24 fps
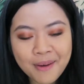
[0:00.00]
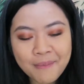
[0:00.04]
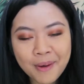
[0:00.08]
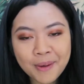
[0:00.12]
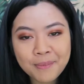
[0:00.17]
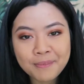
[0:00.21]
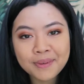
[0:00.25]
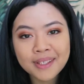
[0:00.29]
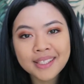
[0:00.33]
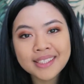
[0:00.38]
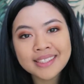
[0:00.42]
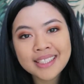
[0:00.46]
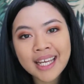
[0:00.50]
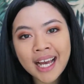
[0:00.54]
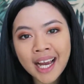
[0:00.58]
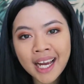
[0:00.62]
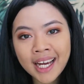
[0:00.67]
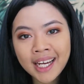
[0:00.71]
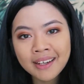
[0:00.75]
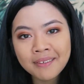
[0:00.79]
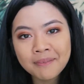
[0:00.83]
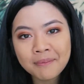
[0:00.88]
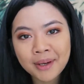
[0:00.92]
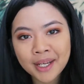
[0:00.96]
And
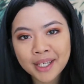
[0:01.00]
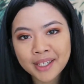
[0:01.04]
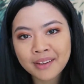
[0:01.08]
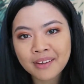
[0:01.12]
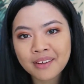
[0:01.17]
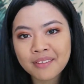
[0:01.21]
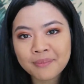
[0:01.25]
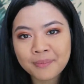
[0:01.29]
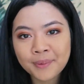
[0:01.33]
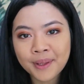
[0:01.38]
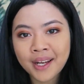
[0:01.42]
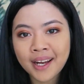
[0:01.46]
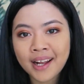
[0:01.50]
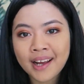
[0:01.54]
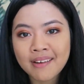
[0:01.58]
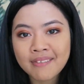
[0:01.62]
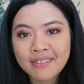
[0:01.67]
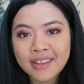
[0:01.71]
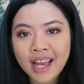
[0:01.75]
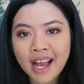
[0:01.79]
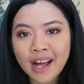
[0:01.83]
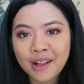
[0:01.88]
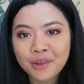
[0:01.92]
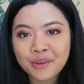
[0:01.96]
beside my nerve plant, I have
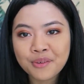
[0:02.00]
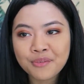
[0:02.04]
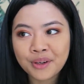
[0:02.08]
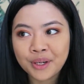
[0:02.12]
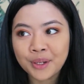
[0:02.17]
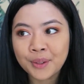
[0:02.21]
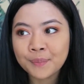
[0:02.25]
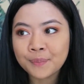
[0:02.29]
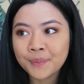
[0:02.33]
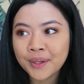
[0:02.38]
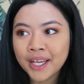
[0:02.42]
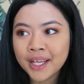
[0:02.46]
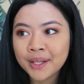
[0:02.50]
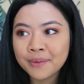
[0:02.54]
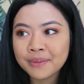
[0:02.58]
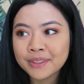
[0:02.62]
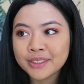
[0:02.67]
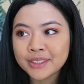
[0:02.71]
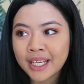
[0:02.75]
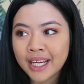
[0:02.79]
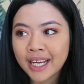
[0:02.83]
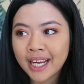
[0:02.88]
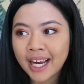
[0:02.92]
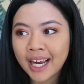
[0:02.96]
the Aloe Vera plant,
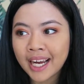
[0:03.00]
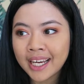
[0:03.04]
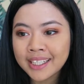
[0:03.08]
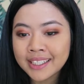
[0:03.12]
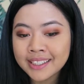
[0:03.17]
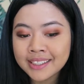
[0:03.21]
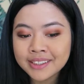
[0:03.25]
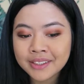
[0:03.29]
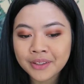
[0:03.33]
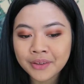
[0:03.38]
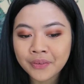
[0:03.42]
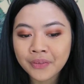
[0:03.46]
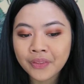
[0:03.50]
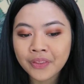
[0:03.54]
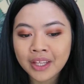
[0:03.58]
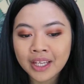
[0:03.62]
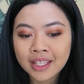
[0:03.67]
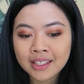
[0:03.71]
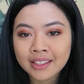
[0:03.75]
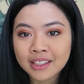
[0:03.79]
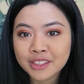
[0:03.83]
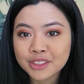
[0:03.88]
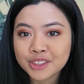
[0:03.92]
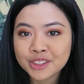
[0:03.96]
which I kind of don't
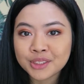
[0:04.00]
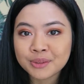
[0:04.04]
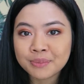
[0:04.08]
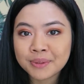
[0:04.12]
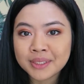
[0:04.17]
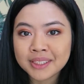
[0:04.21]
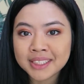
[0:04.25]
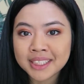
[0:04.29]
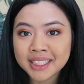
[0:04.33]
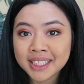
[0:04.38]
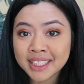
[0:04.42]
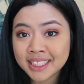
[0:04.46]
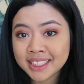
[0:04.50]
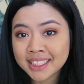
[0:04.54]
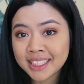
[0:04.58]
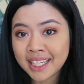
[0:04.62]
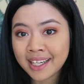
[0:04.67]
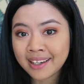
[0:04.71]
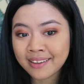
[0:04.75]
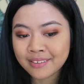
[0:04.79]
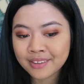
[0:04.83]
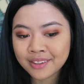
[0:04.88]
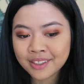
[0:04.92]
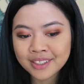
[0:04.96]
think they should be sitting
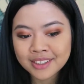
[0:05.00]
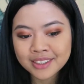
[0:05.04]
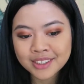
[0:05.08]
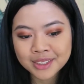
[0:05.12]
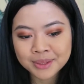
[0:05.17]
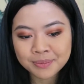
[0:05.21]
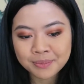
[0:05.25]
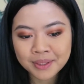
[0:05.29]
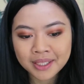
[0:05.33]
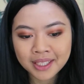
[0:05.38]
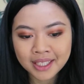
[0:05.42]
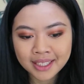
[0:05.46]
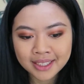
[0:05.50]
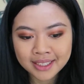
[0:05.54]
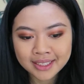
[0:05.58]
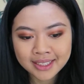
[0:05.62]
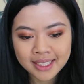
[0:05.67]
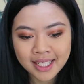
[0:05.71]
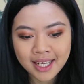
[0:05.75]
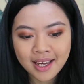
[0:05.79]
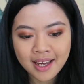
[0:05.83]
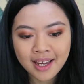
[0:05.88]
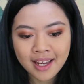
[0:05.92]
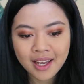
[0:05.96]
together just because
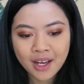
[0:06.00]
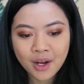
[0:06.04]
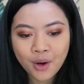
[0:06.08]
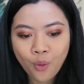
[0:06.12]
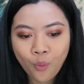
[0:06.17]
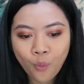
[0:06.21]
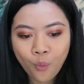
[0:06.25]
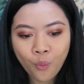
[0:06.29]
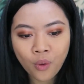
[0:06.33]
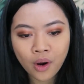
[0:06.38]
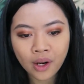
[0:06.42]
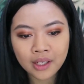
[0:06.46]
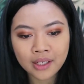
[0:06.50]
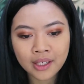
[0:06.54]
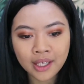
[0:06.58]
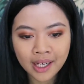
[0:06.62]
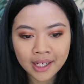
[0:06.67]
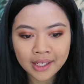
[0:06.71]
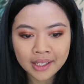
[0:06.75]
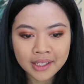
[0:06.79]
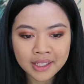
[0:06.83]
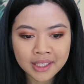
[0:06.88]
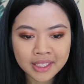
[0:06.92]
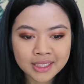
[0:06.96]
one
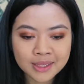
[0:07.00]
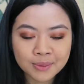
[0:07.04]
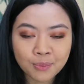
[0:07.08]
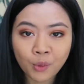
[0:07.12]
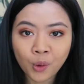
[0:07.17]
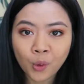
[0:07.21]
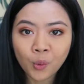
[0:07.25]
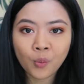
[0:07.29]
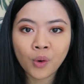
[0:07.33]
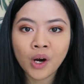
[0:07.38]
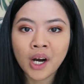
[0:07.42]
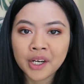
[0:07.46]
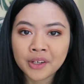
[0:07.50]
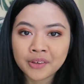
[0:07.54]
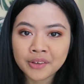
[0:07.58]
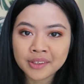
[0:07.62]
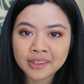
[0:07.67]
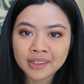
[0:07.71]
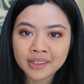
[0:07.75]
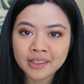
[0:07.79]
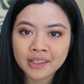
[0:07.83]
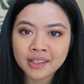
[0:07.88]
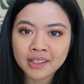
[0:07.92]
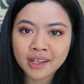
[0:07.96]
kind of needs more
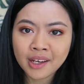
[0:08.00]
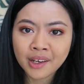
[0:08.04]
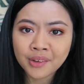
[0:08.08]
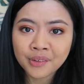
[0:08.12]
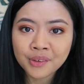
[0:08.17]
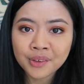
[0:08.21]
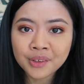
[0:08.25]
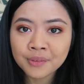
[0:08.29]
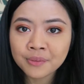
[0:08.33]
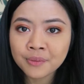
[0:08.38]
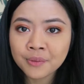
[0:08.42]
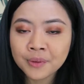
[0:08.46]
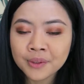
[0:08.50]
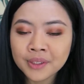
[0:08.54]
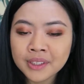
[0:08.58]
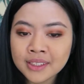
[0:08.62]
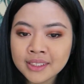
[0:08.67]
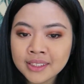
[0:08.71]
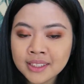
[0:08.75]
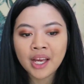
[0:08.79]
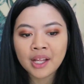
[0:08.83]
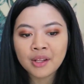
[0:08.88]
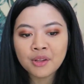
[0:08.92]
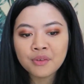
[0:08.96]
watering than the other, of
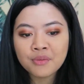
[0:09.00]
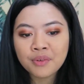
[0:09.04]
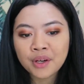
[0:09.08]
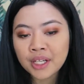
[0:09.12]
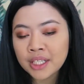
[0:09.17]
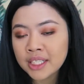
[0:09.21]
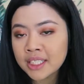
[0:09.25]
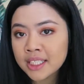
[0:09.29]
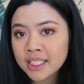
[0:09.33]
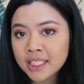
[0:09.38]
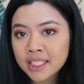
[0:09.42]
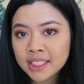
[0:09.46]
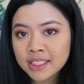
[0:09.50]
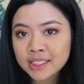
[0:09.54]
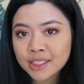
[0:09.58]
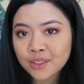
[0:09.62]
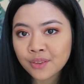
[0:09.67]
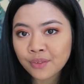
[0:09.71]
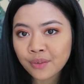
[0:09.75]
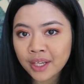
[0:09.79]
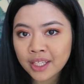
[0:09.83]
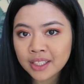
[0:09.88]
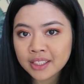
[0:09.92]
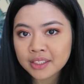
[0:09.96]
course. The Aloe Vera is
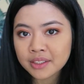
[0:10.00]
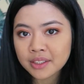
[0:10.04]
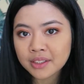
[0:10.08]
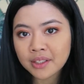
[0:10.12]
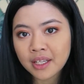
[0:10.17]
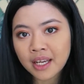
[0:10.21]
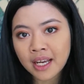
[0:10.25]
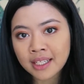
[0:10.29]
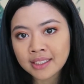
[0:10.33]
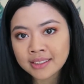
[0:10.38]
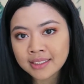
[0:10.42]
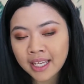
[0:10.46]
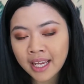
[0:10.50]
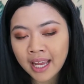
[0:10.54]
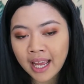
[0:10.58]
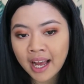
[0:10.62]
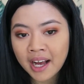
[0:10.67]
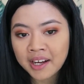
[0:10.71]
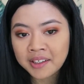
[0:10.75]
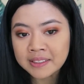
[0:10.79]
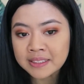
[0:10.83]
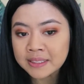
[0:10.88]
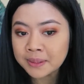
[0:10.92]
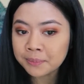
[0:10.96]
great as a
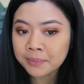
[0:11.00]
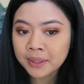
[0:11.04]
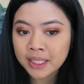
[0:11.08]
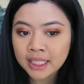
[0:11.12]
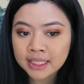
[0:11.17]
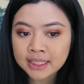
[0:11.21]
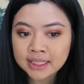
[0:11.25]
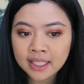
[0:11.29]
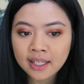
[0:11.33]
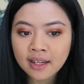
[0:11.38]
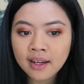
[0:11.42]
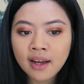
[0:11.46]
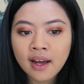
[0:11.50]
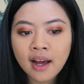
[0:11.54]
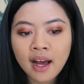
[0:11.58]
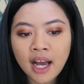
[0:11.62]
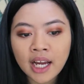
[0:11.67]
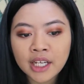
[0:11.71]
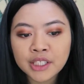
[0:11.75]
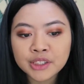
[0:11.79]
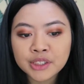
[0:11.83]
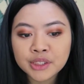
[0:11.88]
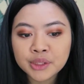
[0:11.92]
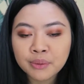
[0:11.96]
house plant.
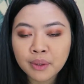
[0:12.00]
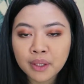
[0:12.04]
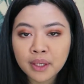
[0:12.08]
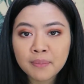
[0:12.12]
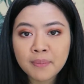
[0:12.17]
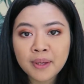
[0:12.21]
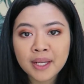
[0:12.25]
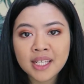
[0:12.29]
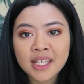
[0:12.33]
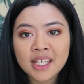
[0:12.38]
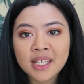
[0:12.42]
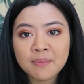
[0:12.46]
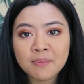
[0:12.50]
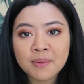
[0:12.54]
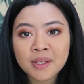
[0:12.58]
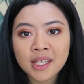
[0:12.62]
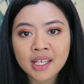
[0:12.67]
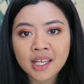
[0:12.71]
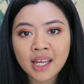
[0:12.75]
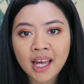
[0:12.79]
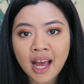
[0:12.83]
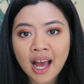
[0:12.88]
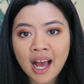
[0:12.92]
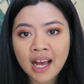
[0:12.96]
I do recommend keeping
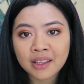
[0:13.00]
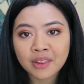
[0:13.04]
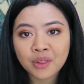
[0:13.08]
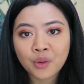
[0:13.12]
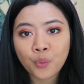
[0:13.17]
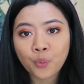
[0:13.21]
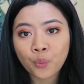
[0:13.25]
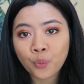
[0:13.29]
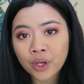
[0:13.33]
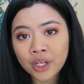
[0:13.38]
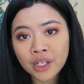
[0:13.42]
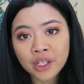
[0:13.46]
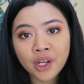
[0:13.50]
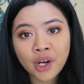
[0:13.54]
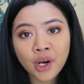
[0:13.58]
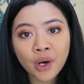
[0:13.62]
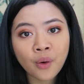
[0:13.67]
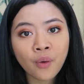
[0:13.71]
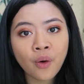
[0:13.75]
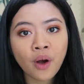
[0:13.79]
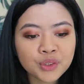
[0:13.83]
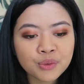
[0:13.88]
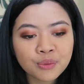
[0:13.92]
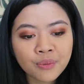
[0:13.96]
it at the
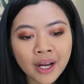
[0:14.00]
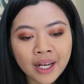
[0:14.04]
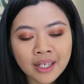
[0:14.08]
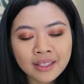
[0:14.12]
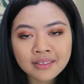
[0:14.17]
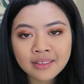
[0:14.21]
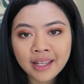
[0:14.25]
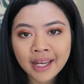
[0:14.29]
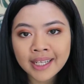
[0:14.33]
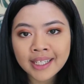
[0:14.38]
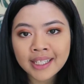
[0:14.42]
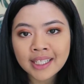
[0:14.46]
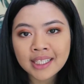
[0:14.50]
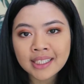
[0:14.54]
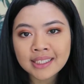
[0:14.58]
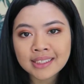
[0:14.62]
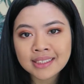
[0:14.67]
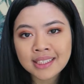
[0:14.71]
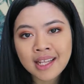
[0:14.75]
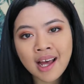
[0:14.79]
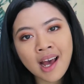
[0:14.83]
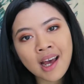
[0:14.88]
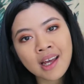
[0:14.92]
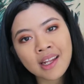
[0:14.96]
window. Direct lighting
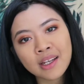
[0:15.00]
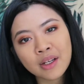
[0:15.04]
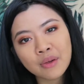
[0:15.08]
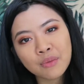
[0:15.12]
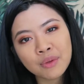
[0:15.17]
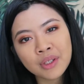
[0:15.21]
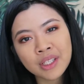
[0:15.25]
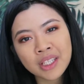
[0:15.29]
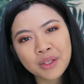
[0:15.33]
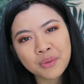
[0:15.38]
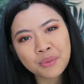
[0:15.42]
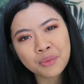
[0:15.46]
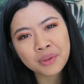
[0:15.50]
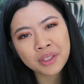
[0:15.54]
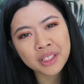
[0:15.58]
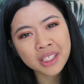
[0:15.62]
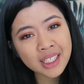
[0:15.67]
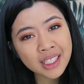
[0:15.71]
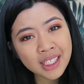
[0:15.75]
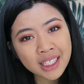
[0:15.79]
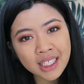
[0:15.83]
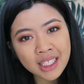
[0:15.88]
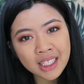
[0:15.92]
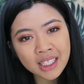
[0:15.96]
is not
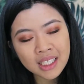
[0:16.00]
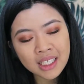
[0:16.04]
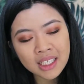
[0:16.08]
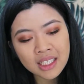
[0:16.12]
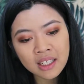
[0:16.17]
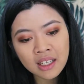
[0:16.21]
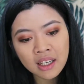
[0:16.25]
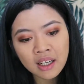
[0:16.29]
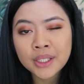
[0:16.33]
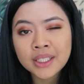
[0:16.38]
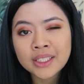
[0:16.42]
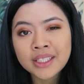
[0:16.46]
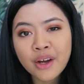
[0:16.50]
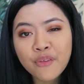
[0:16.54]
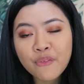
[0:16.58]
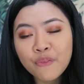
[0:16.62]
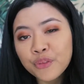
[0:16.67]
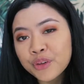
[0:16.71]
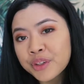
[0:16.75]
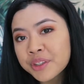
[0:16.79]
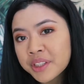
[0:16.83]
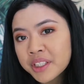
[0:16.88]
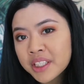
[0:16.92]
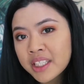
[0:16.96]
really needed, but
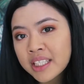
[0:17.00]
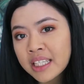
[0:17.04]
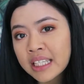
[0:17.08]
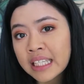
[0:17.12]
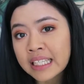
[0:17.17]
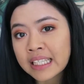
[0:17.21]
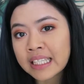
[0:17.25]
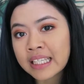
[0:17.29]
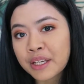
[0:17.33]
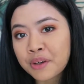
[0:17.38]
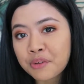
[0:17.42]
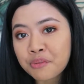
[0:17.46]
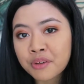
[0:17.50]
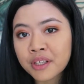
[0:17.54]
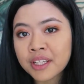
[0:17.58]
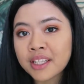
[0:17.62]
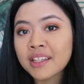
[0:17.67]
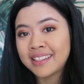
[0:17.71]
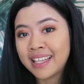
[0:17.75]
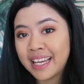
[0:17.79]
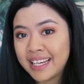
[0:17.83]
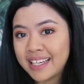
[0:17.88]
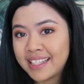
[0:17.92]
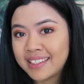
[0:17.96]
definitely give
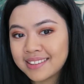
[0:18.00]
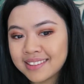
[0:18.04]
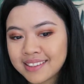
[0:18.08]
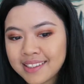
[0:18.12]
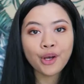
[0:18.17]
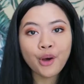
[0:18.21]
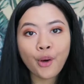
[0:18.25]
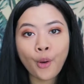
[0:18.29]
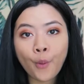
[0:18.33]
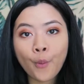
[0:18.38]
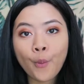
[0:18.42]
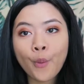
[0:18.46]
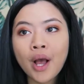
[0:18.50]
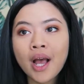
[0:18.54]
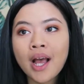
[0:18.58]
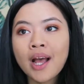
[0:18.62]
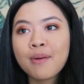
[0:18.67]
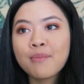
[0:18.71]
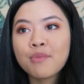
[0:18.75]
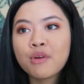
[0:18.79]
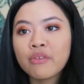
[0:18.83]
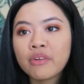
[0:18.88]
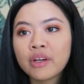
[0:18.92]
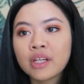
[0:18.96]
it light. So
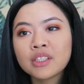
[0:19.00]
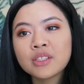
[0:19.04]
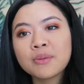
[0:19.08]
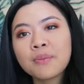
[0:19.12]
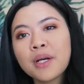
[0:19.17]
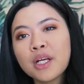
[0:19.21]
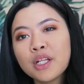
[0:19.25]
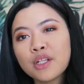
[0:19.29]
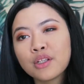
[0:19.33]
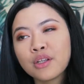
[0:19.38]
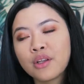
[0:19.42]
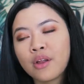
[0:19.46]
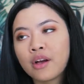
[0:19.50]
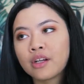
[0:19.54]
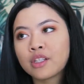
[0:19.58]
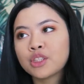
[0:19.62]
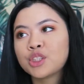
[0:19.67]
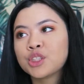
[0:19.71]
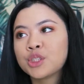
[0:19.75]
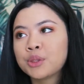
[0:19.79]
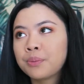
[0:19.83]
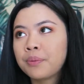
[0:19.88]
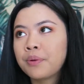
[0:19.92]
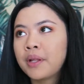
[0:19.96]
moving on to my
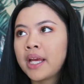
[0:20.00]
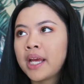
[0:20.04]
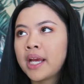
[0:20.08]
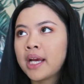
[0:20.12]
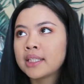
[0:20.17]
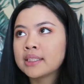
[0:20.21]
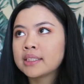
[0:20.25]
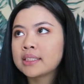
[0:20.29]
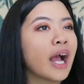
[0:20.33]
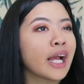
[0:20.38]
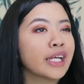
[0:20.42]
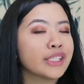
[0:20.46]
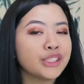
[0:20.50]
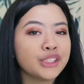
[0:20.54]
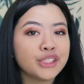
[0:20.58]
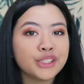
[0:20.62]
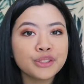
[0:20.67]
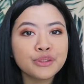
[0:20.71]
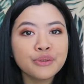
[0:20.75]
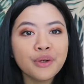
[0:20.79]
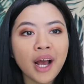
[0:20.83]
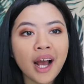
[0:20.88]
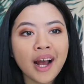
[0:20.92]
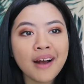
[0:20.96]
larger plant, I
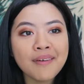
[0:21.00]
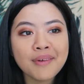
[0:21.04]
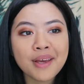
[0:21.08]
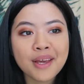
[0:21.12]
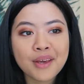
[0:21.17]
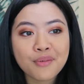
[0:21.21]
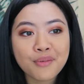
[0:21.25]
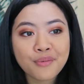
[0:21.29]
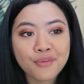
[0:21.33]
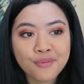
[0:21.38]
do have a